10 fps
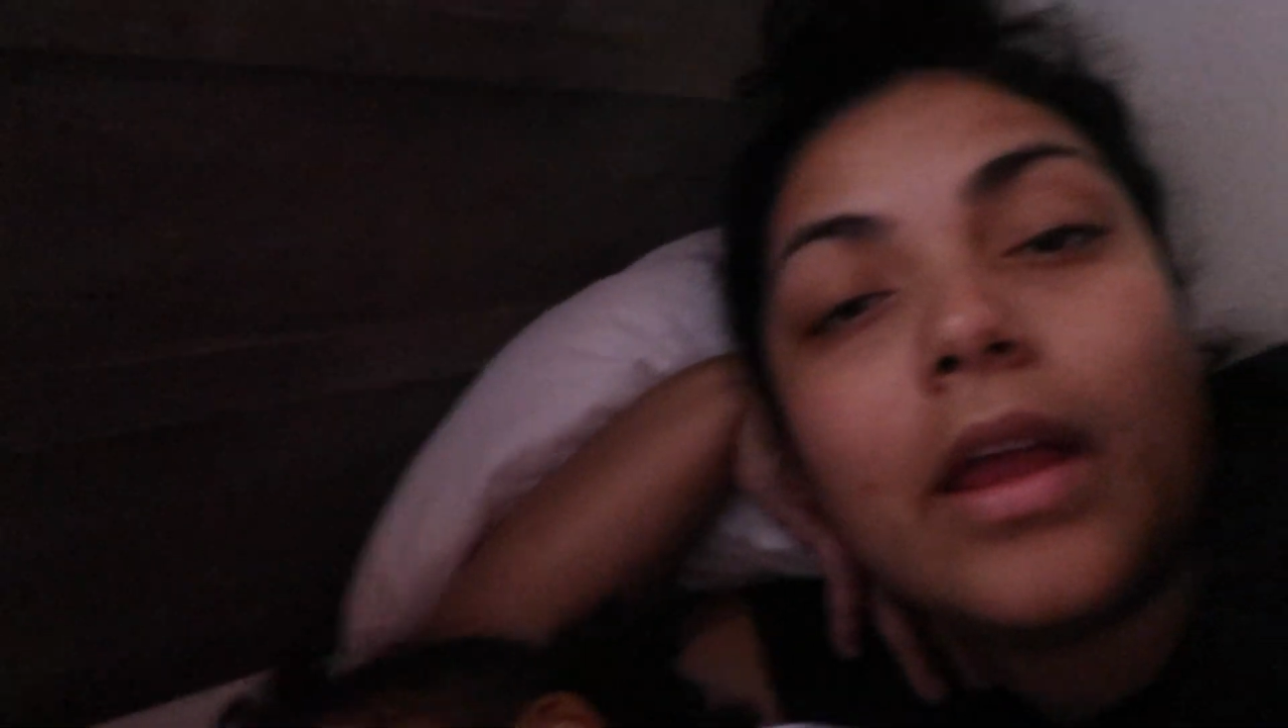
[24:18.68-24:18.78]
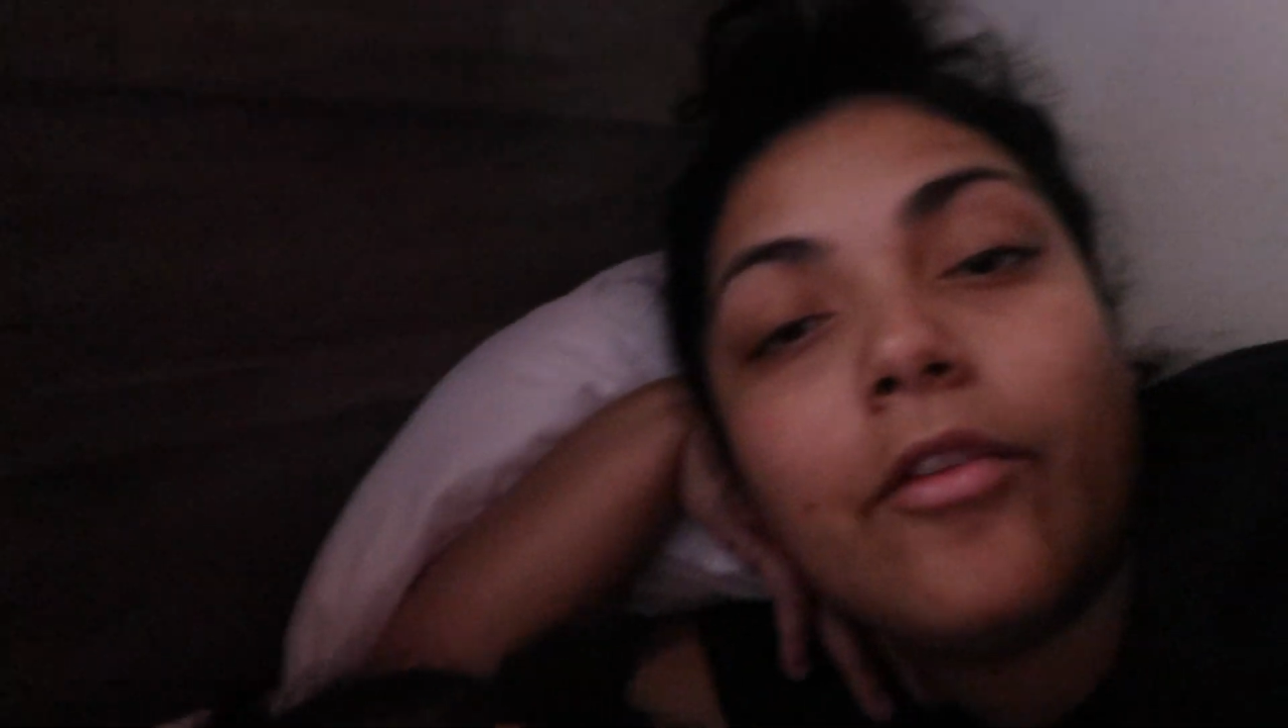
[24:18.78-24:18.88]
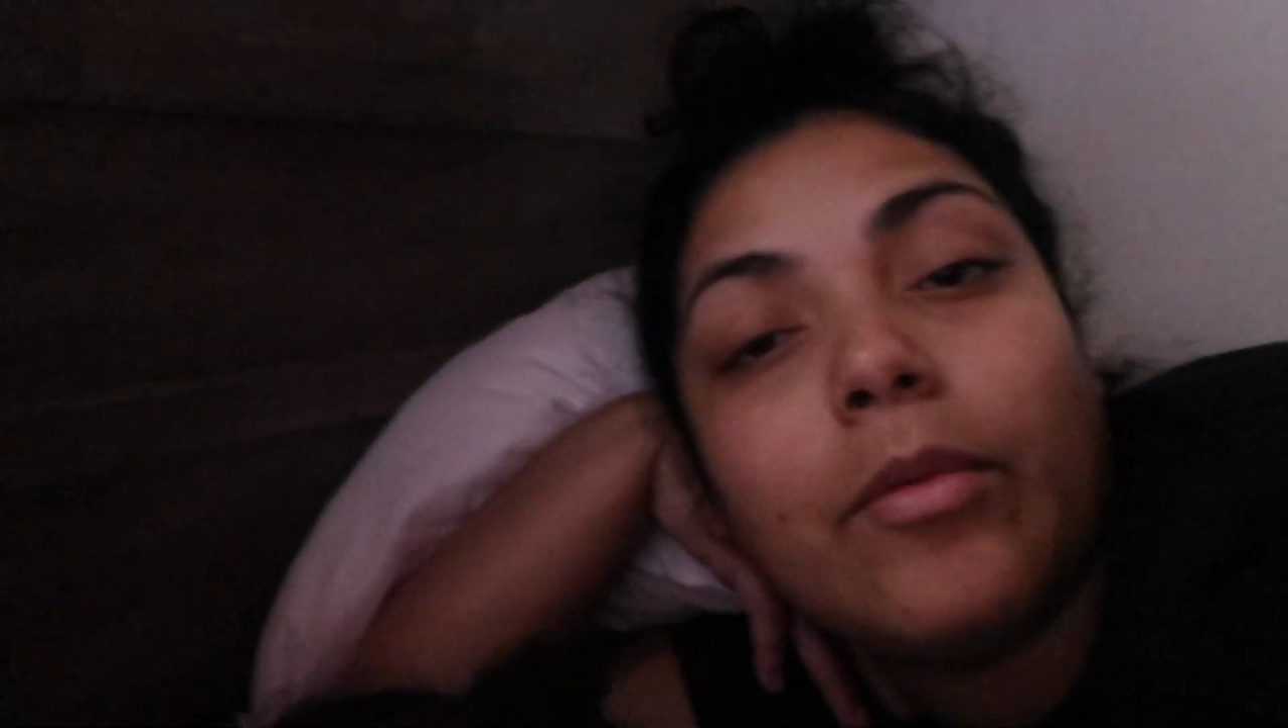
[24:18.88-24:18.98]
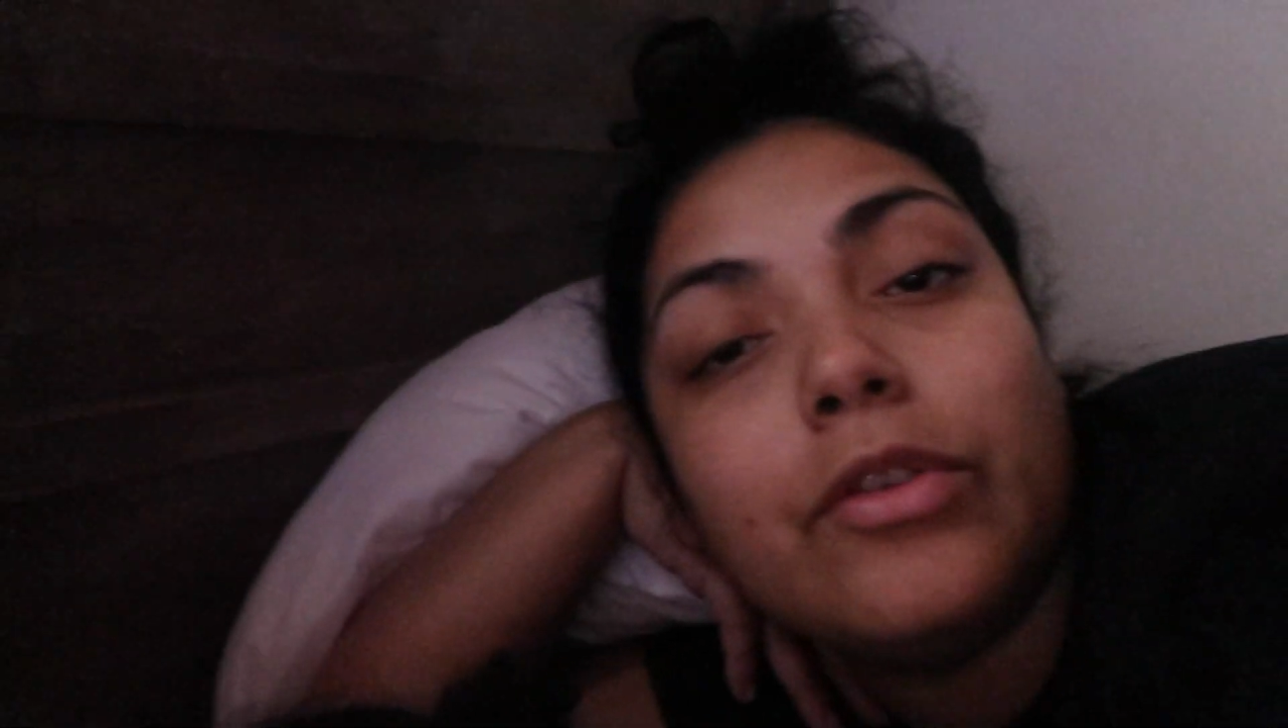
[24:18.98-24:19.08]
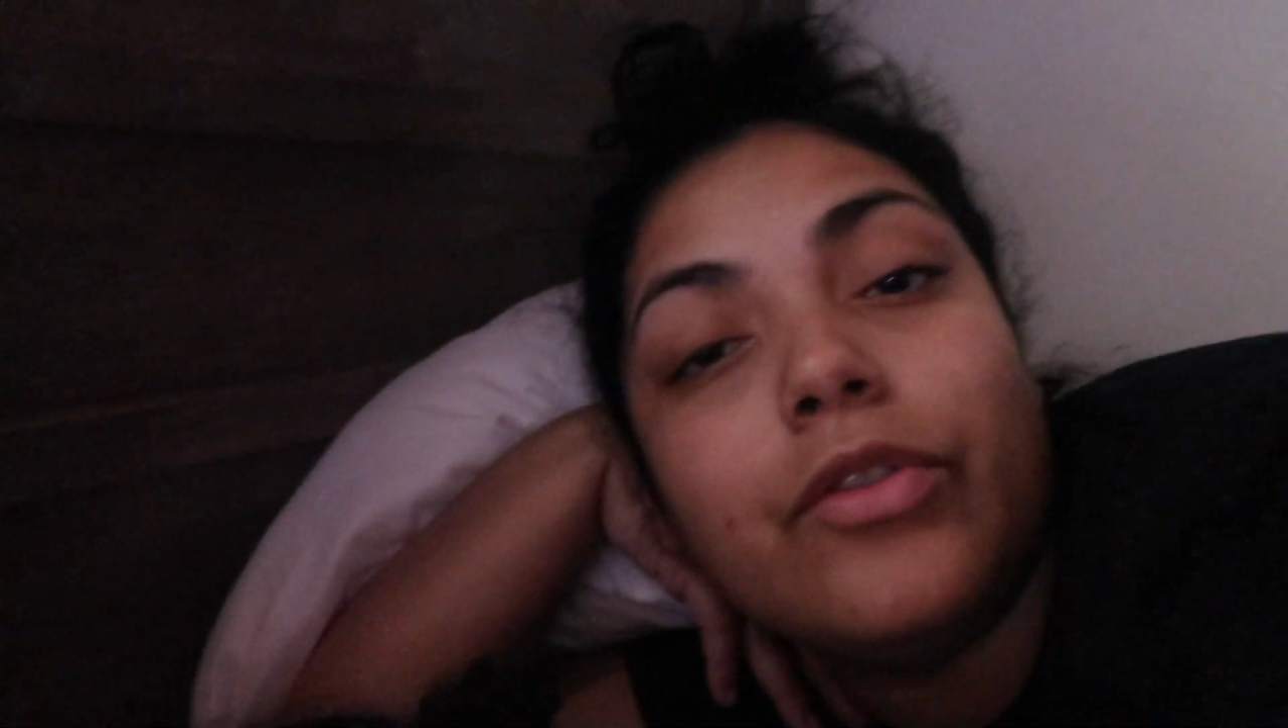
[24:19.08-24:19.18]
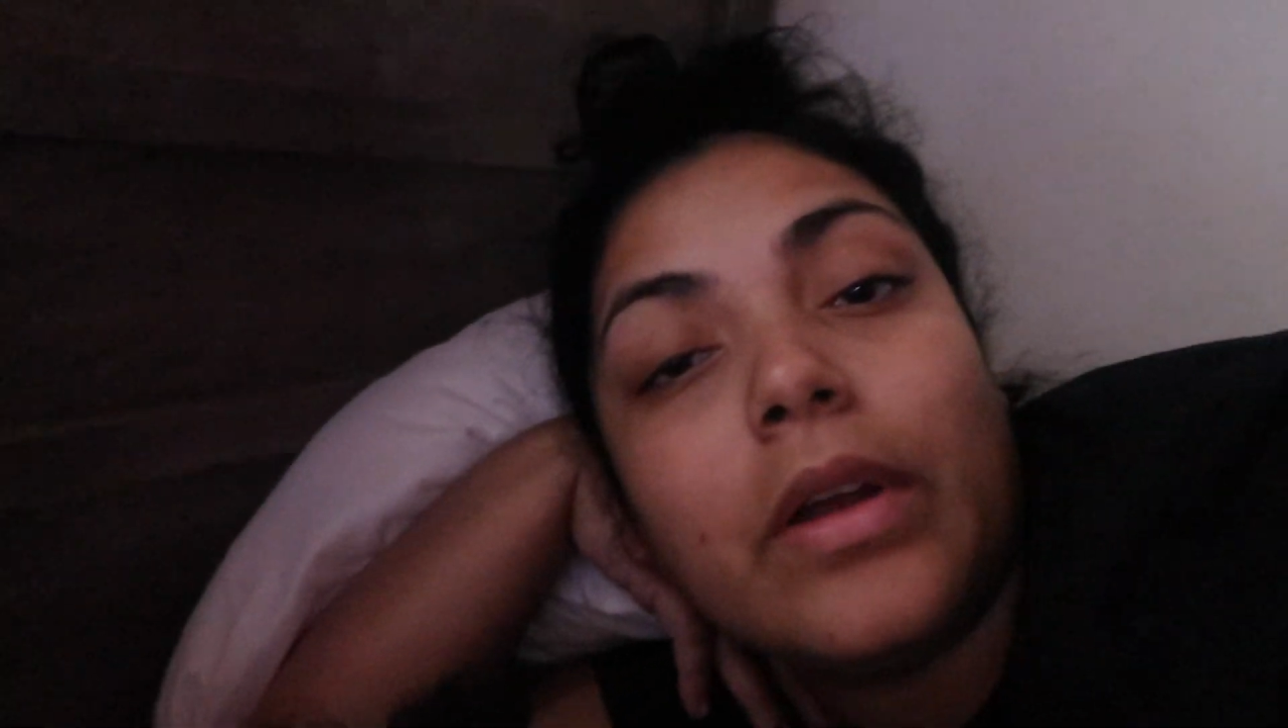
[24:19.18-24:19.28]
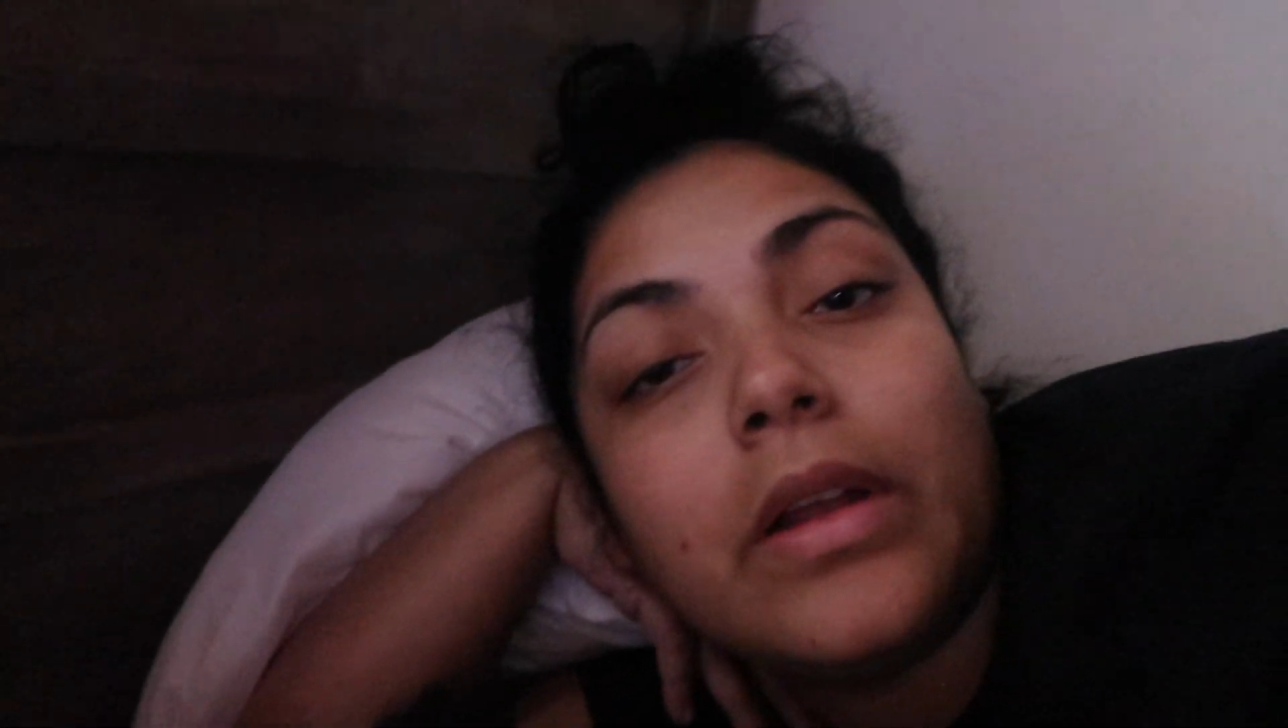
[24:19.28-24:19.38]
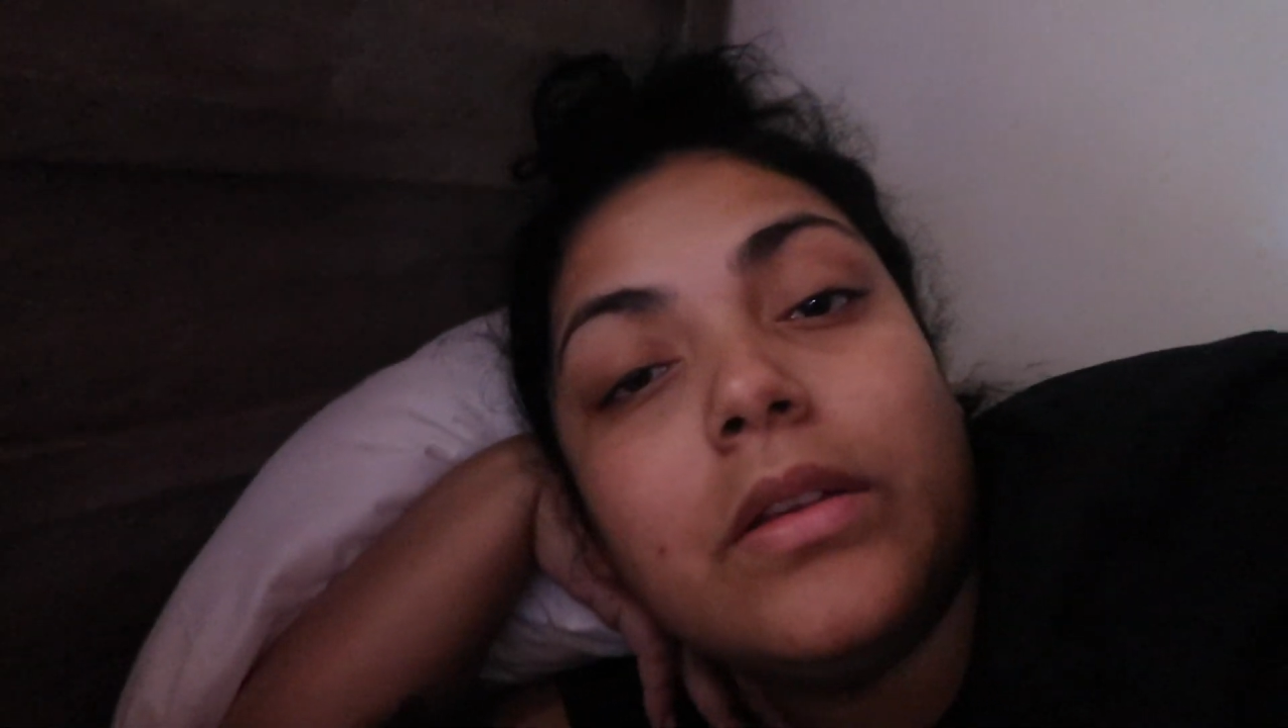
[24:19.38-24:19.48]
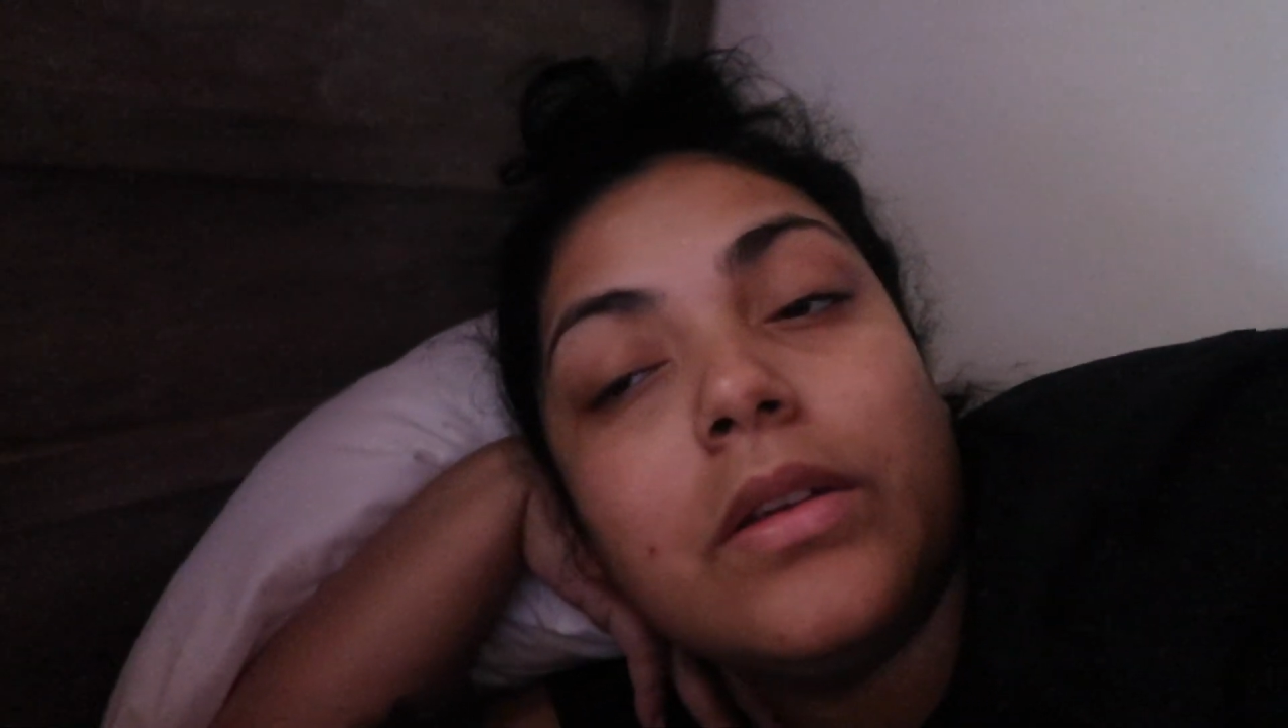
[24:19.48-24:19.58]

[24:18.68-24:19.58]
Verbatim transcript: have been trying